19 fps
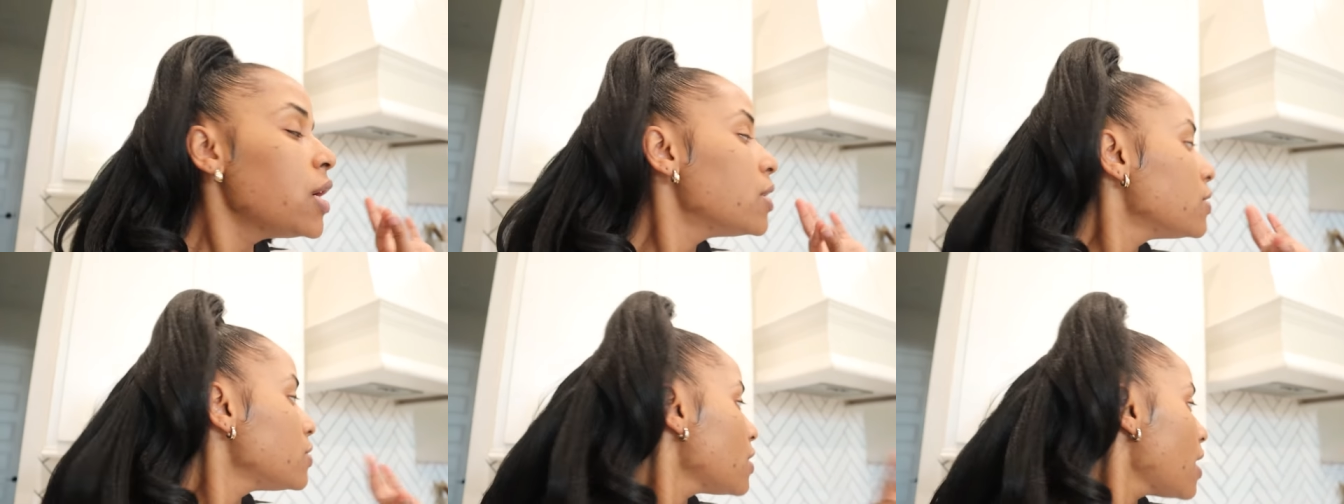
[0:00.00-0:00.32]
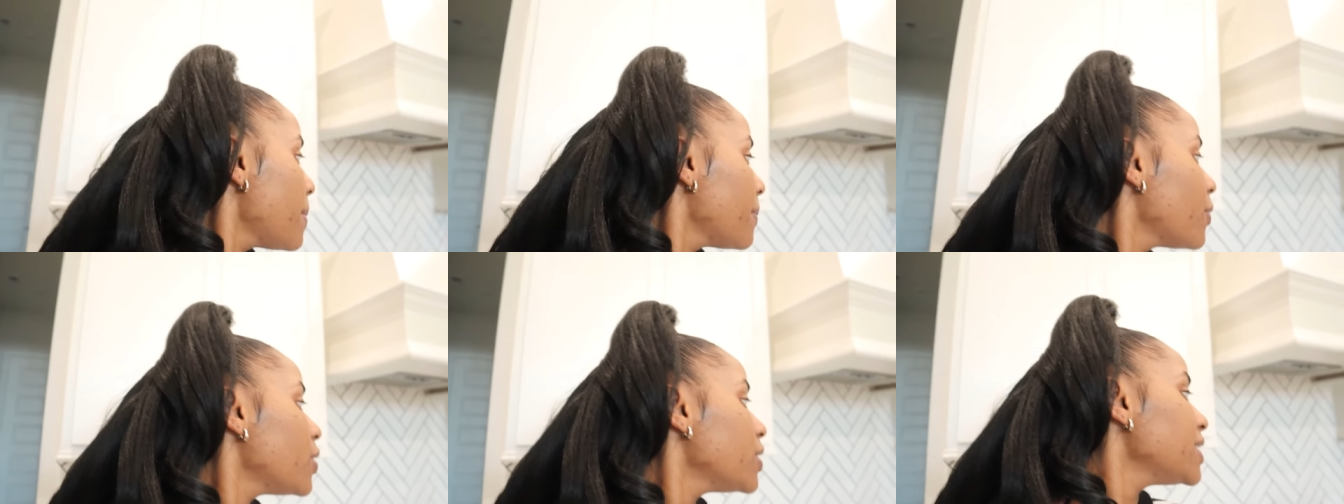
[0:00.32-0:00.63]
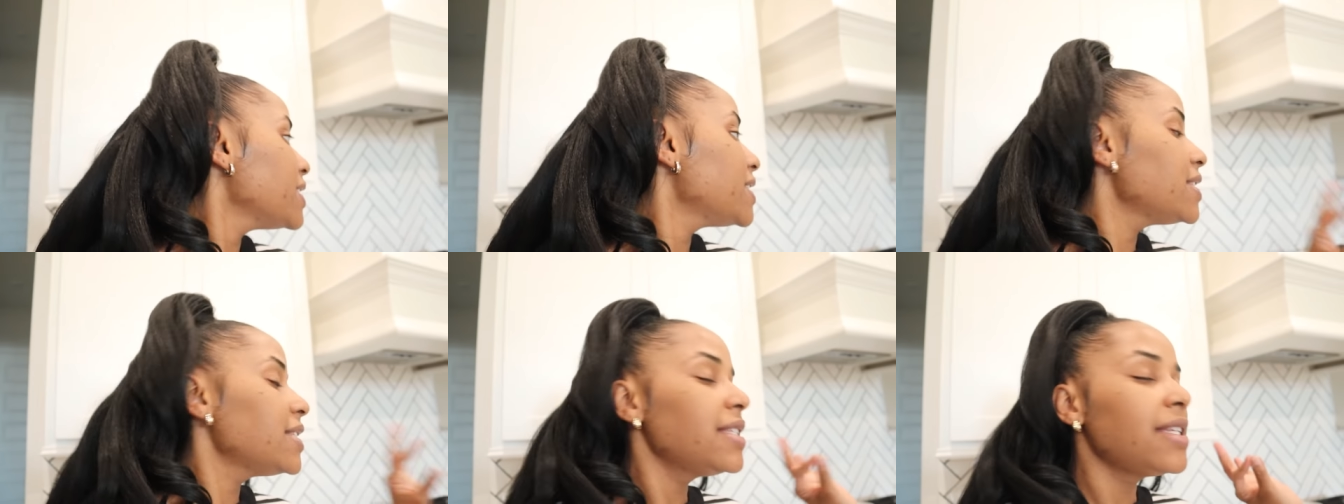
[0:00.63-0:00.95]
So I'm
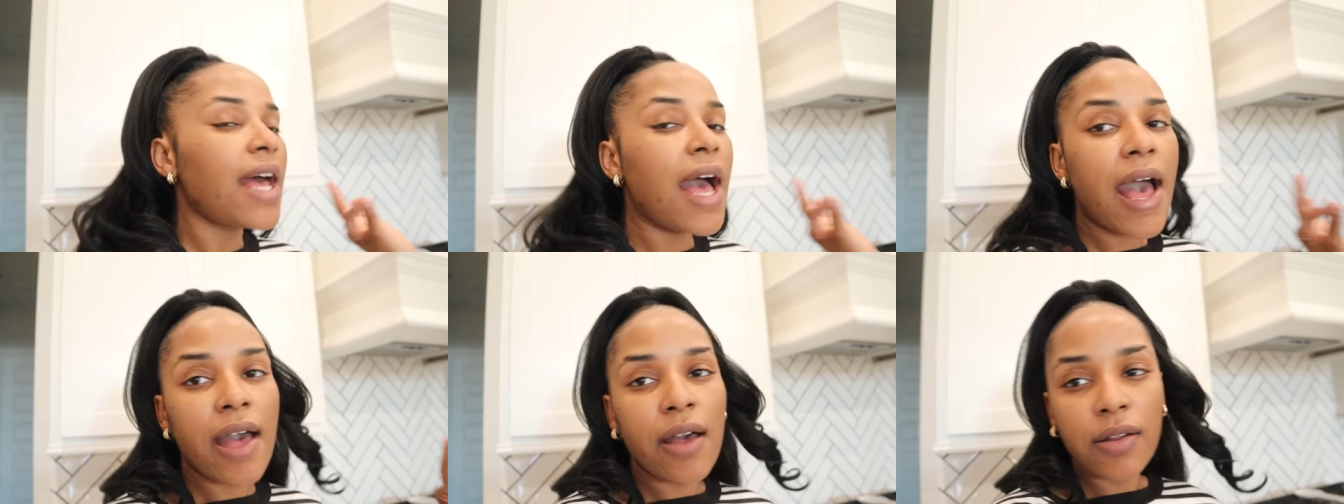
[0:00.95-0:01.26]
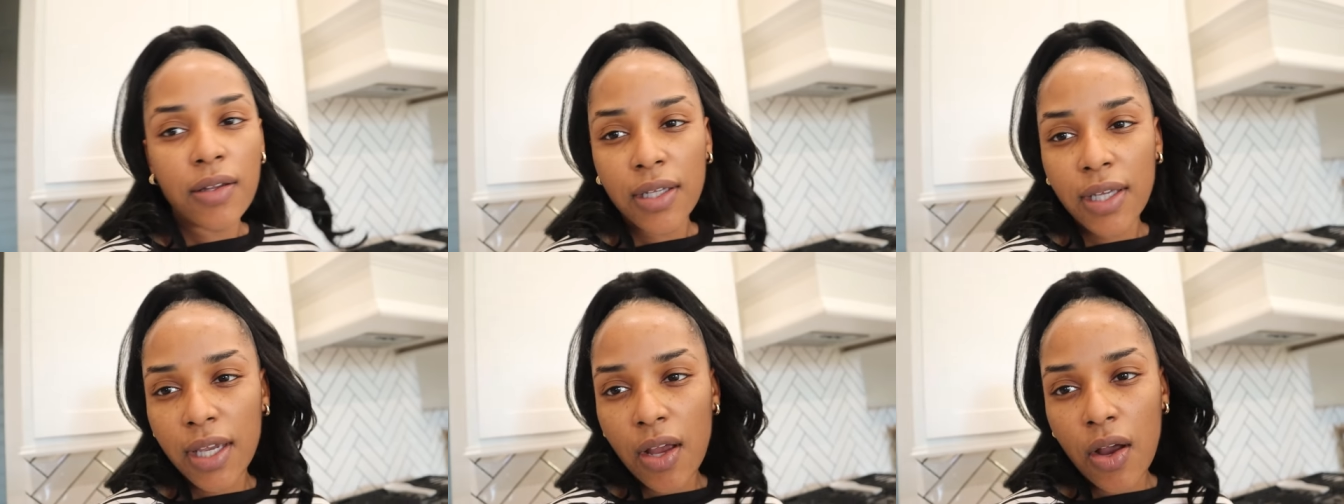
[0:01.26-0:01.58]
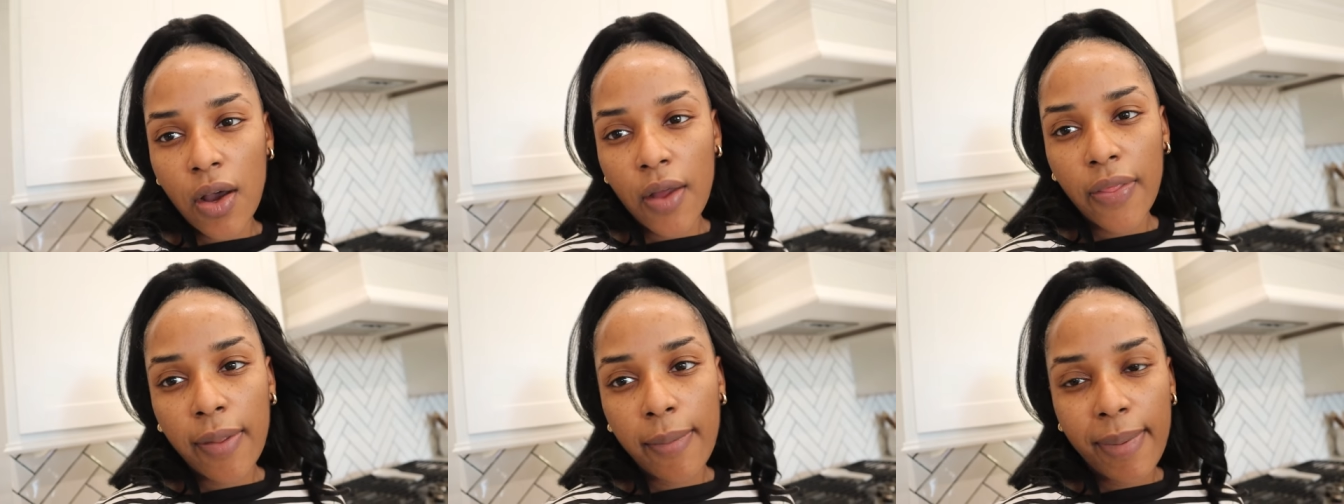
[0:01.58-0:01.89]
gonna style it
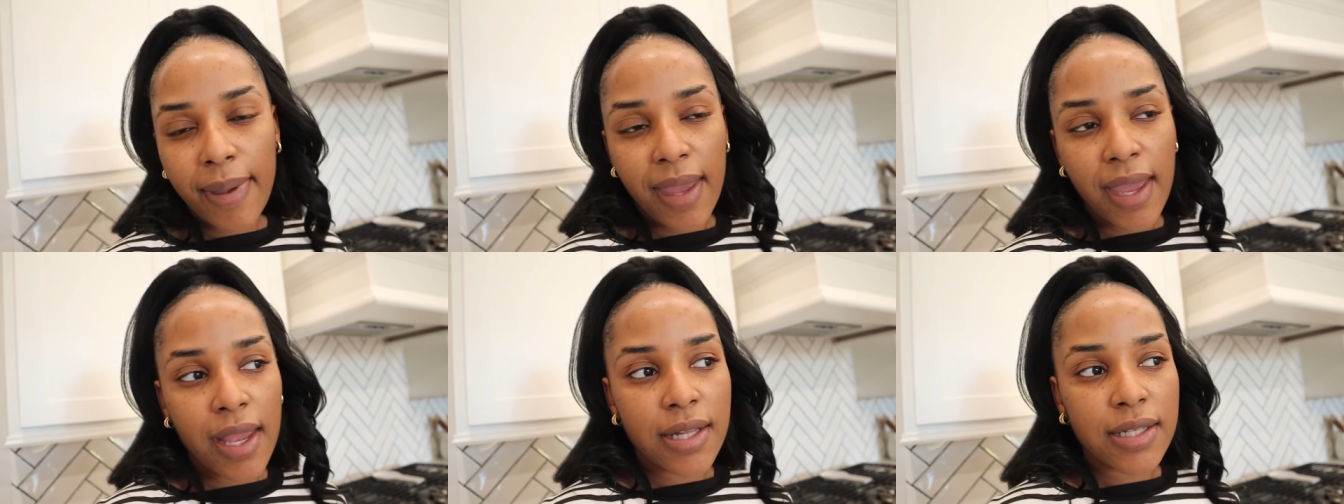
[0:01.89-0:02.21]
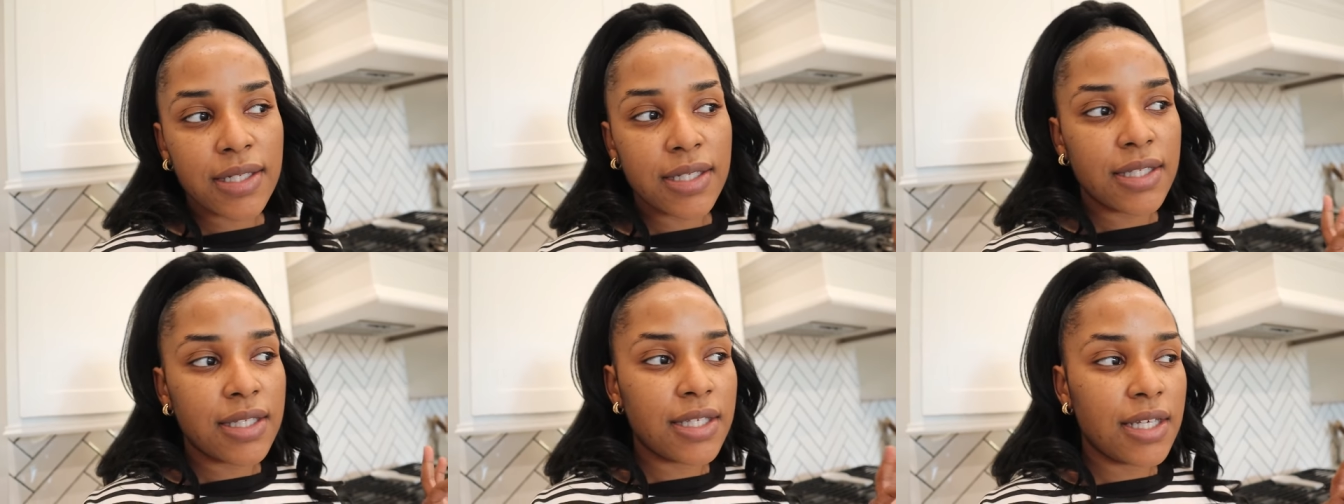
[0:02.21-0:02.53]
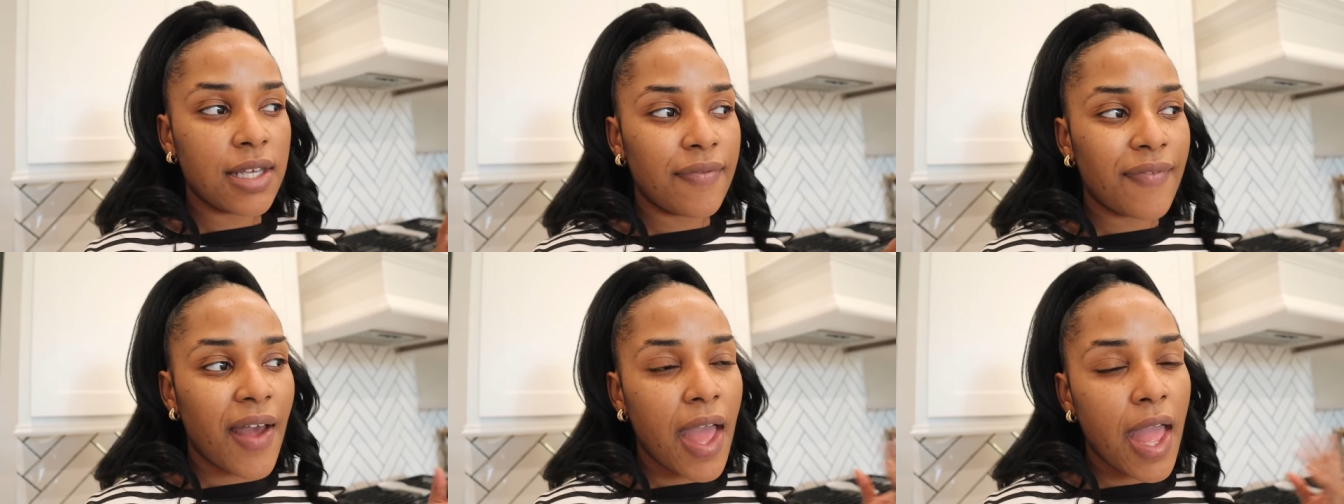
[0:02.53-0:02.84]
on the bed to
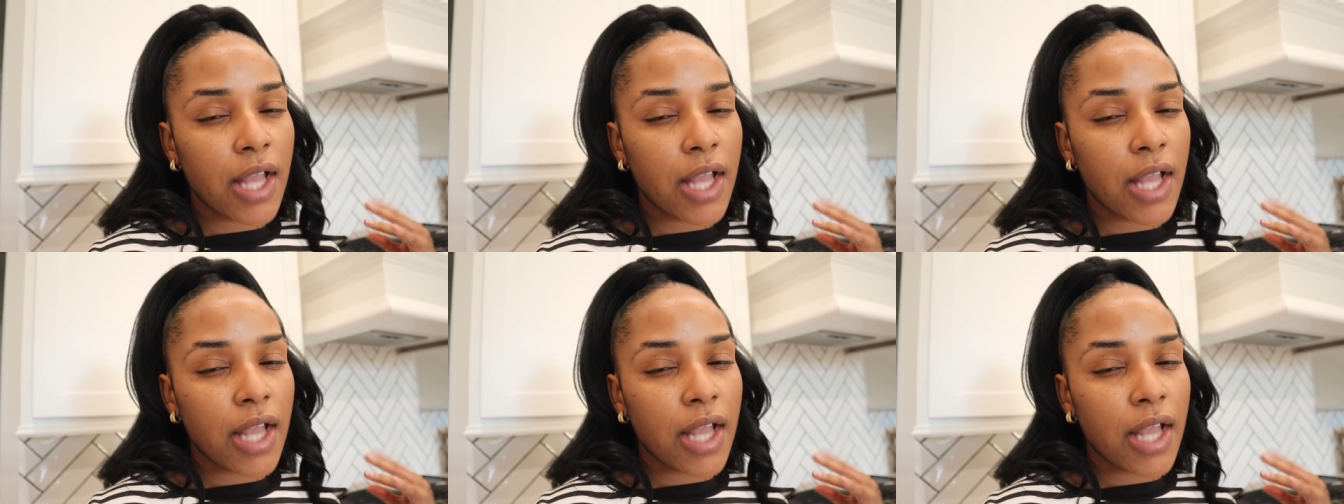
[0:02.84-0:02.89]
see if I